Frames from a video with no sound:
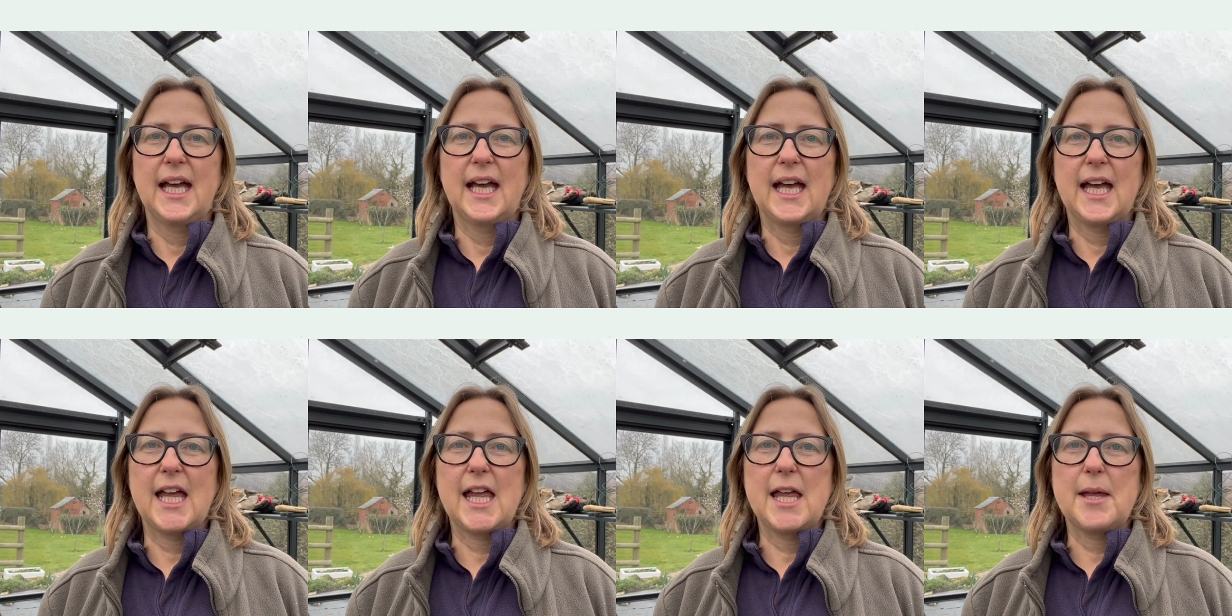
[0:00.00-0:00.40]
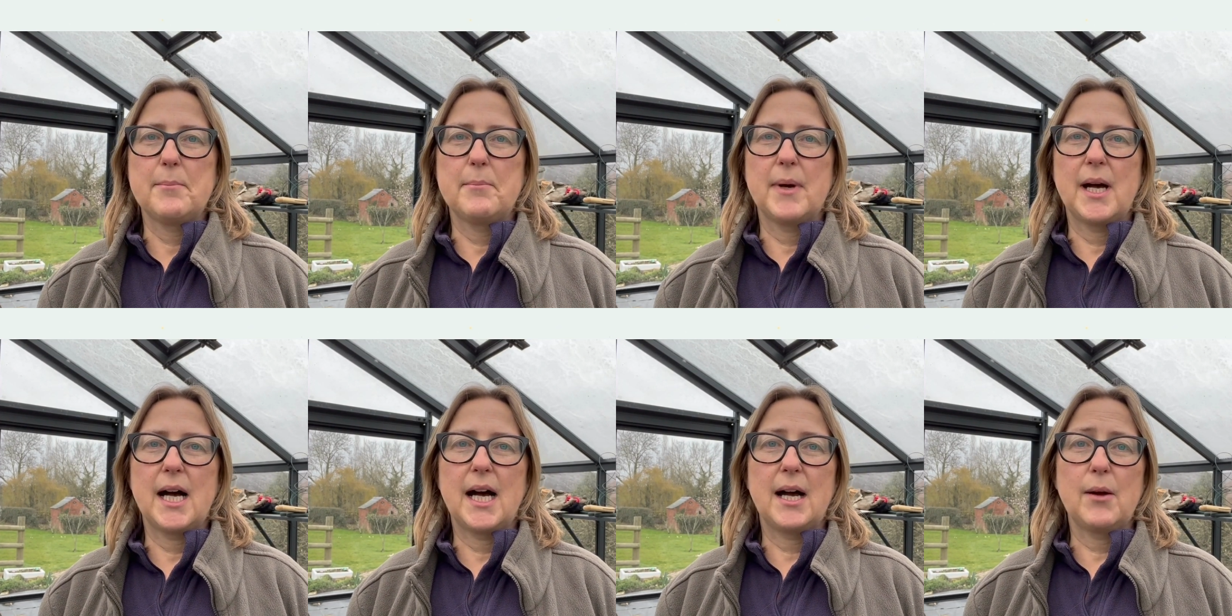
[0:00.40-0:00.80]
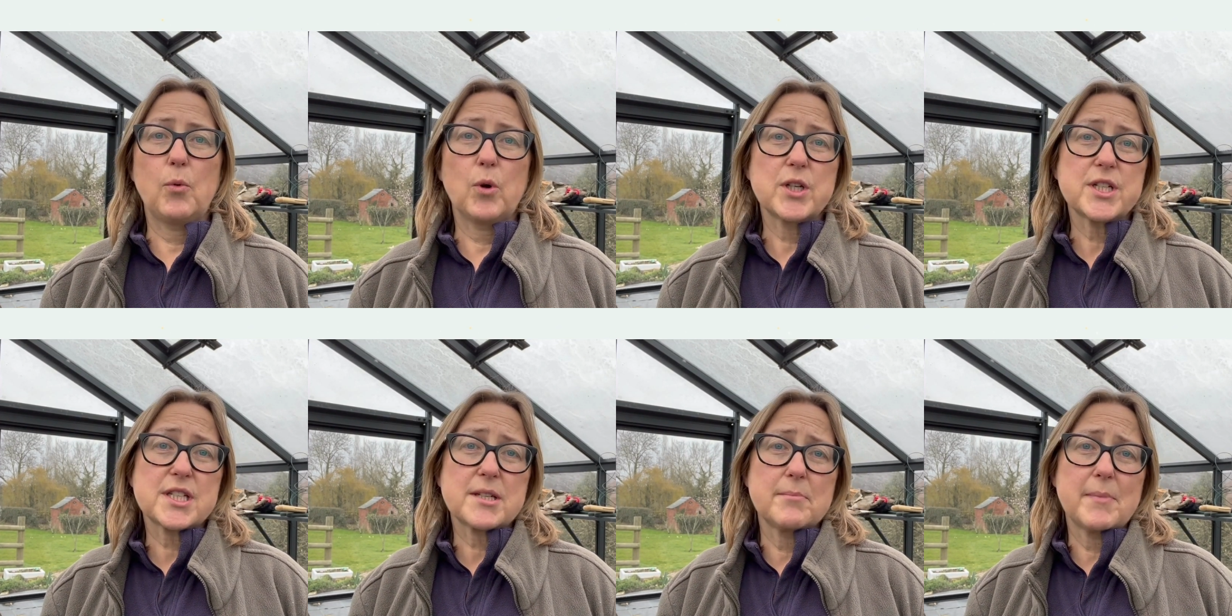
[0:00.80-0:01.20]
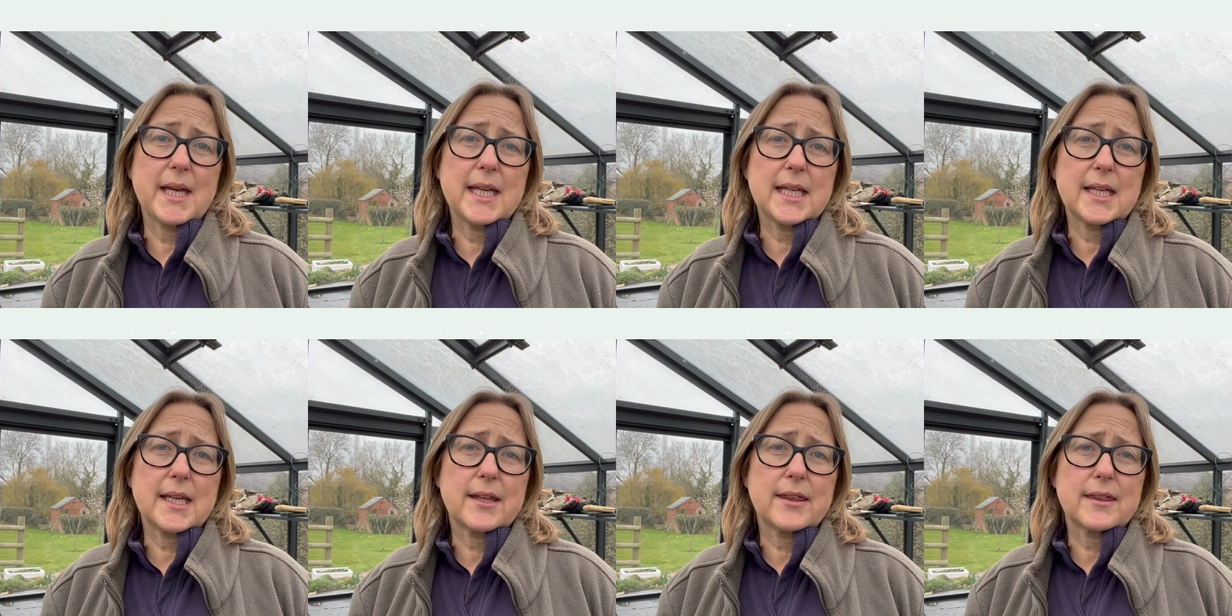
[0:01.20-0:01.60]
I want
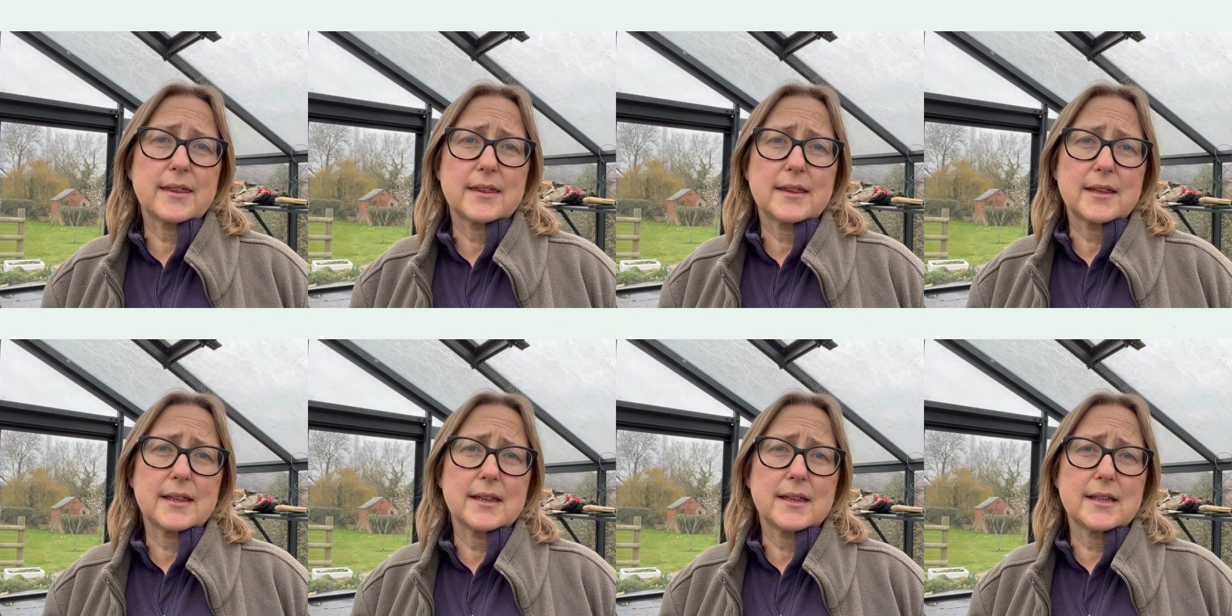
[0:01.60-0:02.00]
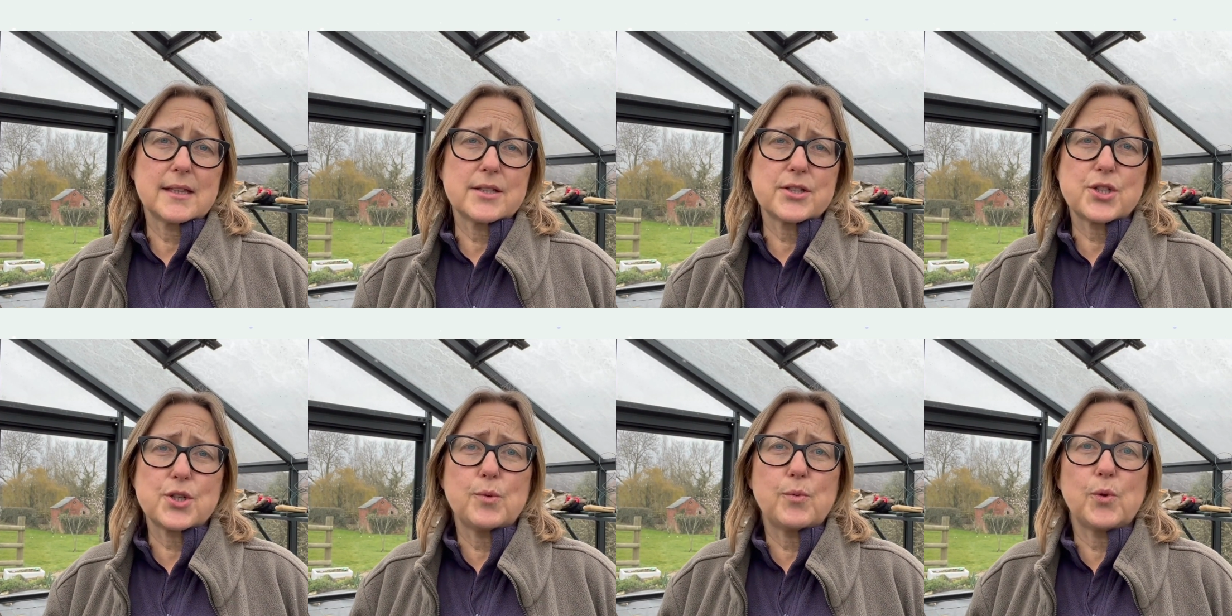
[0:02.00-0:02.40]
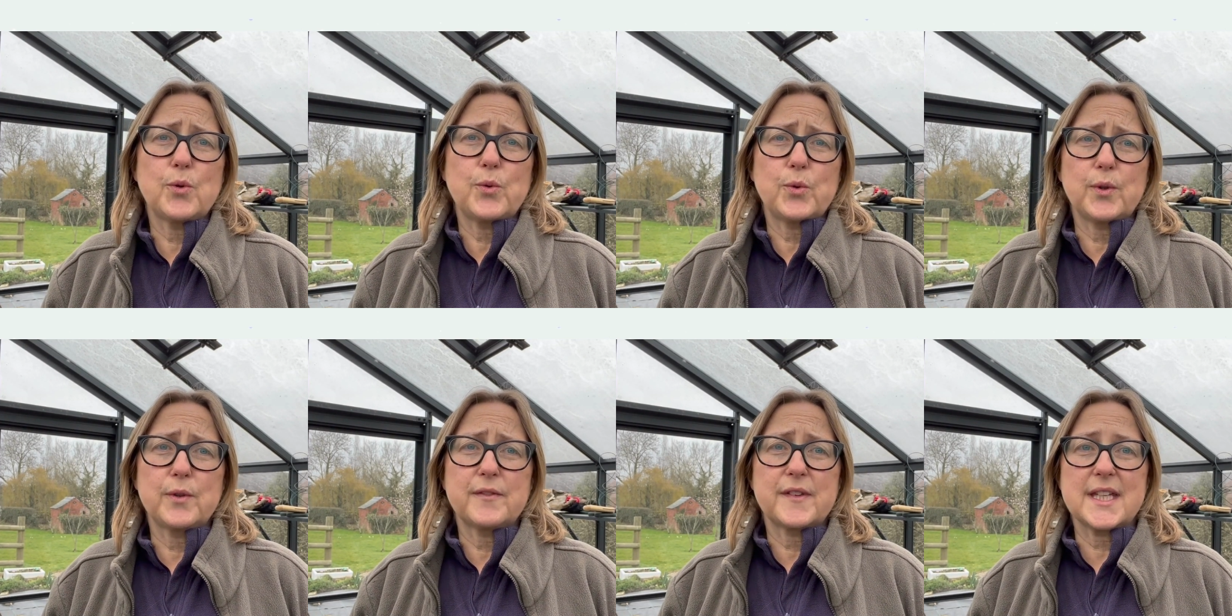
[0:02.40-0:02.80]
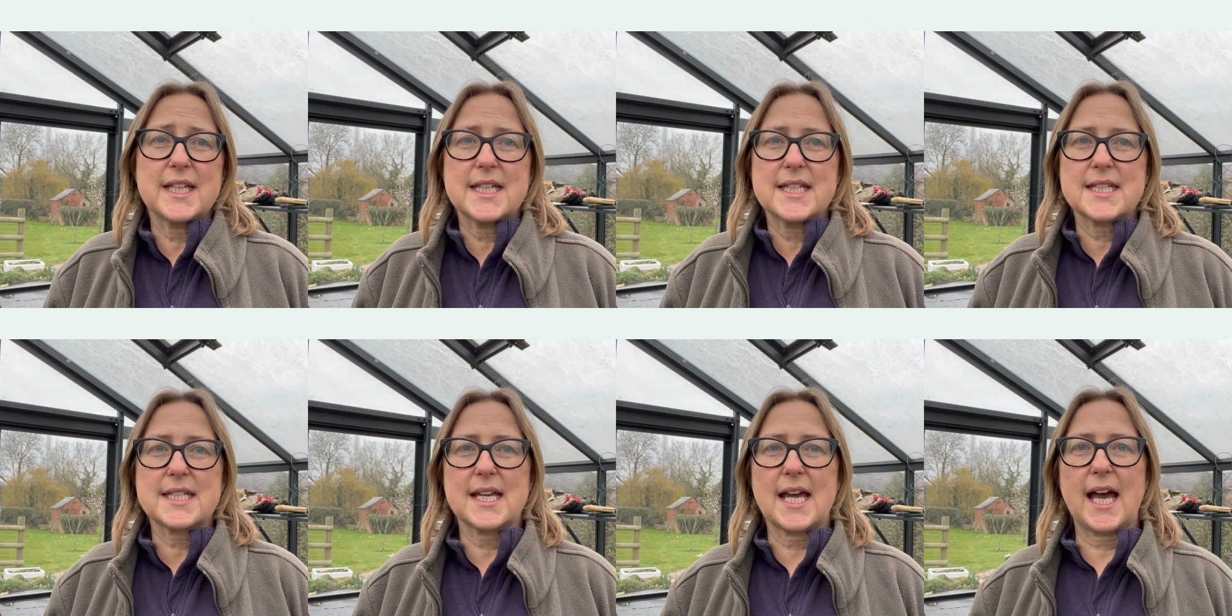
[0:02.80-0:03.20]
to do all of this